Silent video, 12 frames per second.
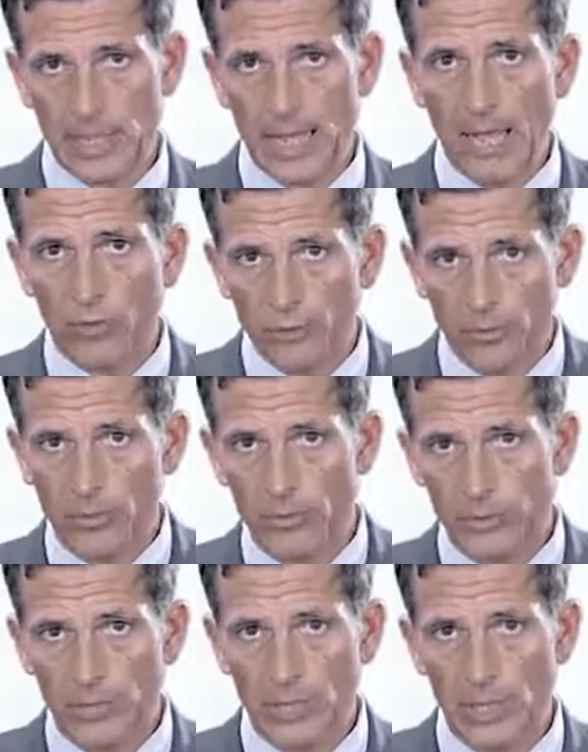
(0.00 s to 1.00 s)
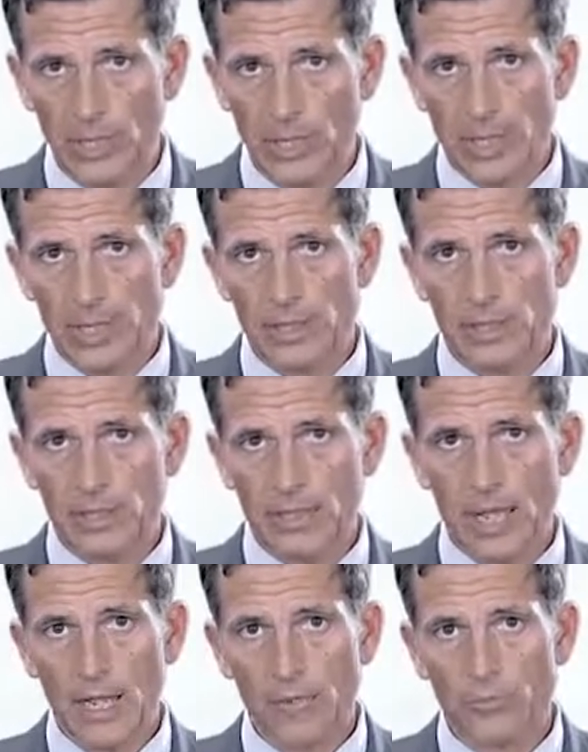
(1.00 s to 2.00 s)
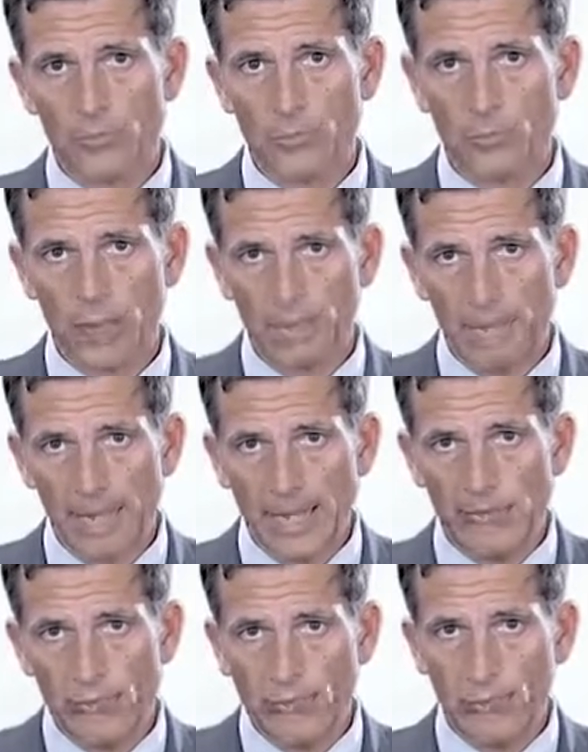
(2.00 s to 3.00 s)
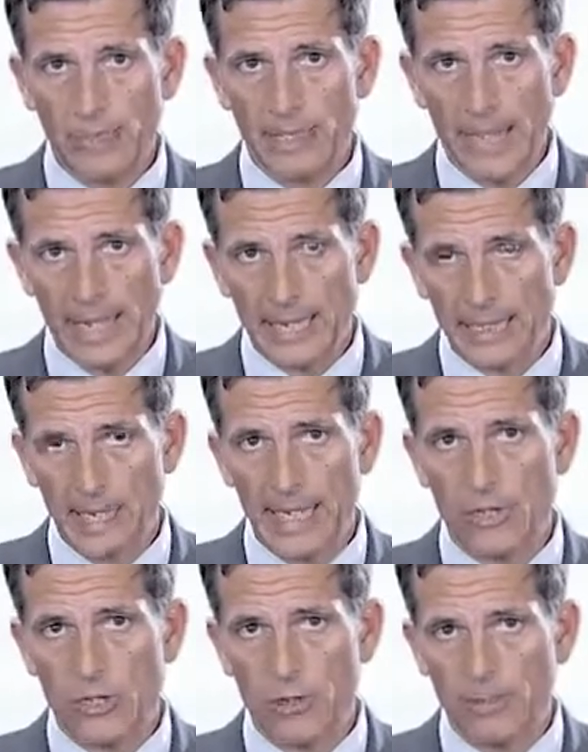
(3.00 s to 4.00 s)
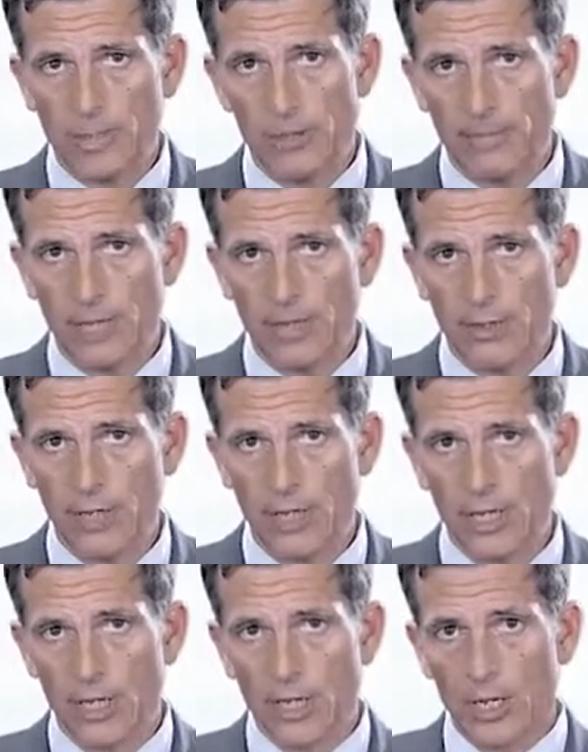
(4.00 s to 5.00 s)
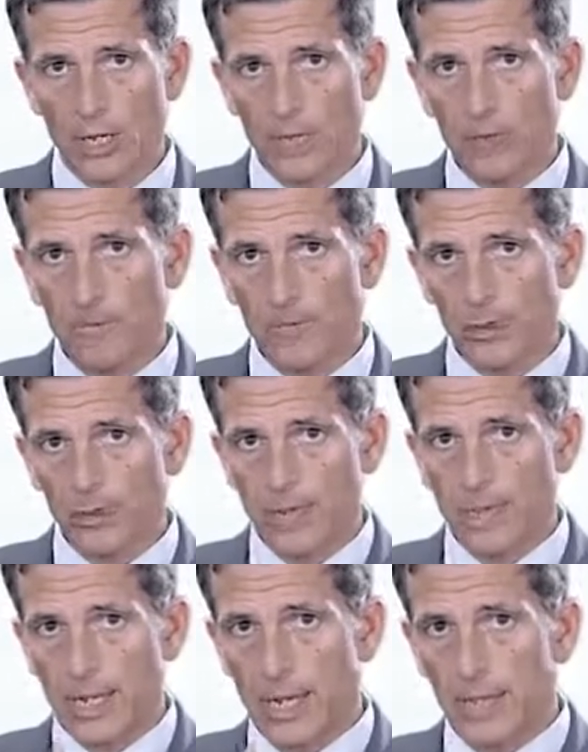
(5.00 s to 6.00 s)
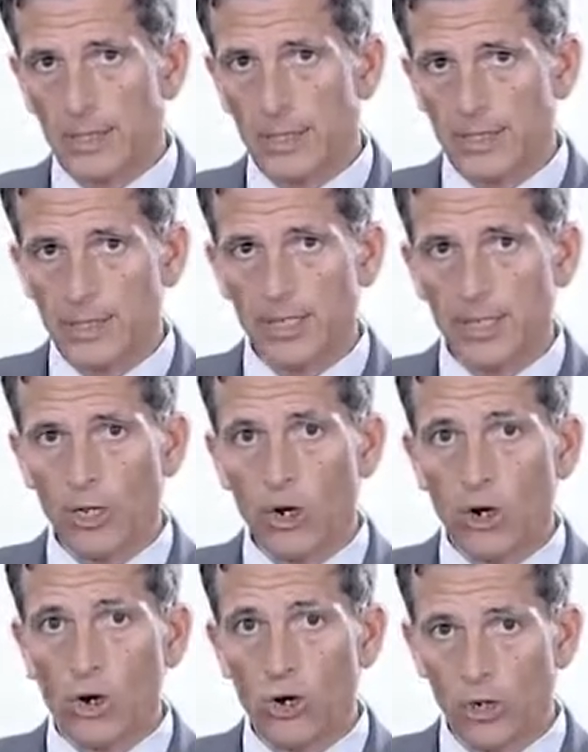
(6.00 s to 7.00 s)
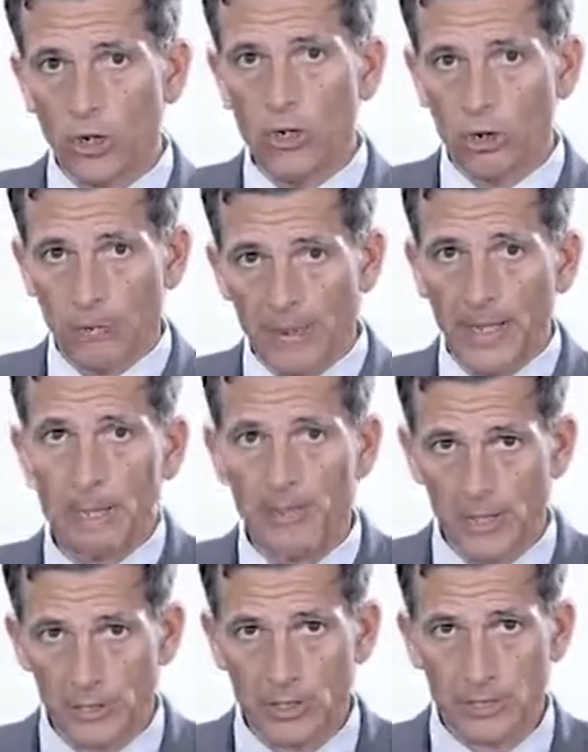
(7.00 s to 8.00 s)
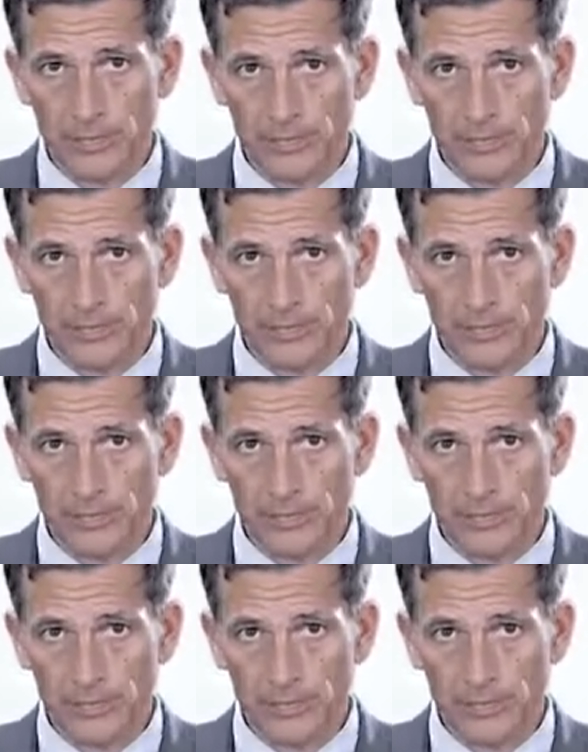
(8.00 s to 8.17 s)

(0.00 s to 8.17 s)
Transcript: cash flows, and these cash flows will match the date and nominal amount of those liability or goal payments.